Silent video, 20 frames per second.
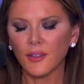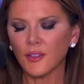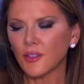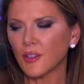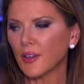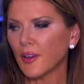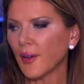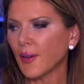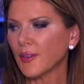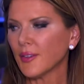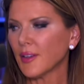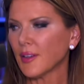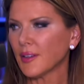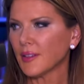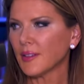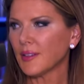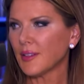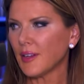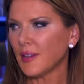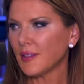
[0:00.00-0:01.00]
So she goes
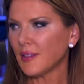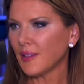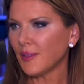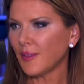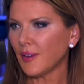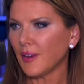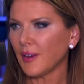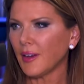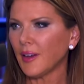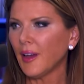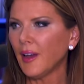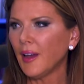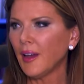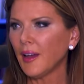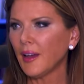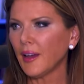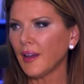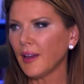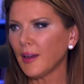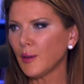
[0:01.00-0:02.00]
on state TV,
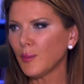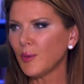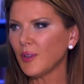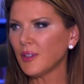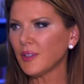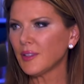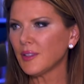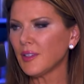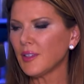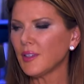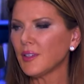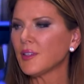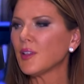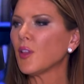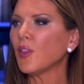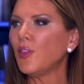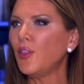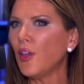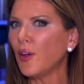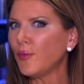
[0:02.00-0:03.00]
ABC's
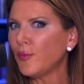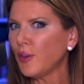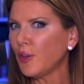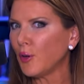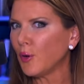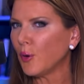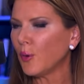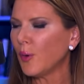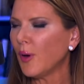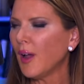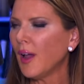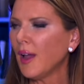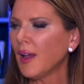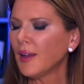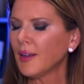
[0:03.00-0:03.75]
The View,